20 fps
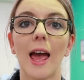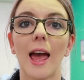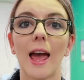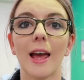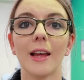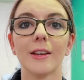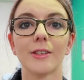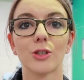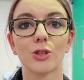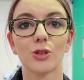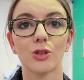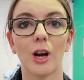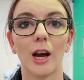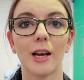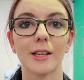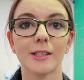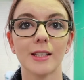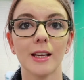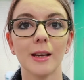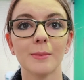and
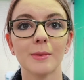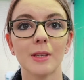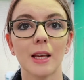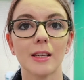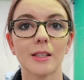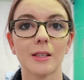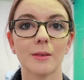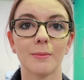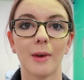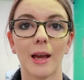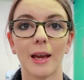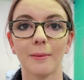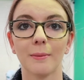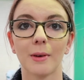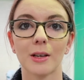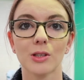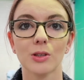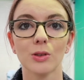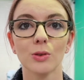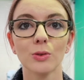triceps as the main
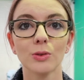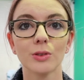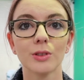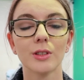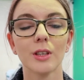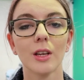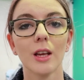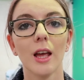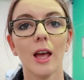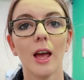muscles.